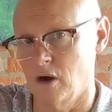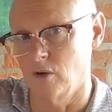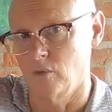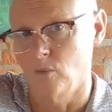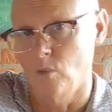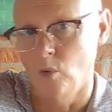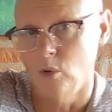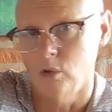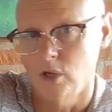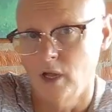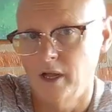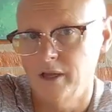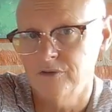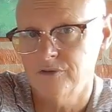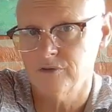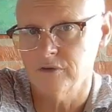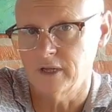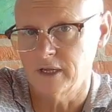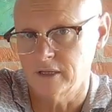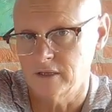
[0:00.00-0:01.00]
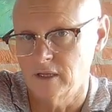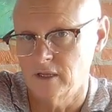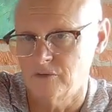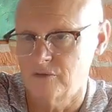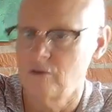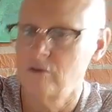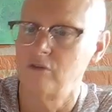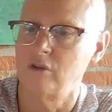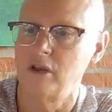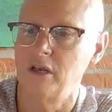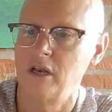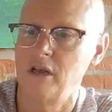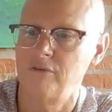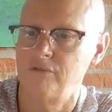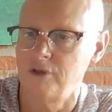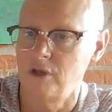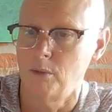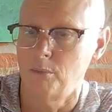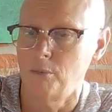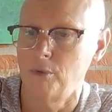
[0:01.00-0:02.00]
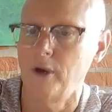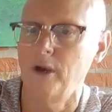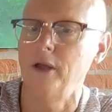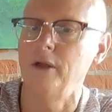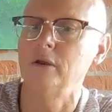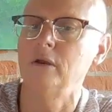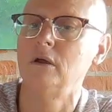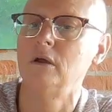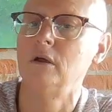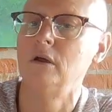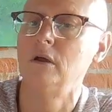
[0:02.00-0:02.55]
are roll-ons like this. This is a Nivea brand.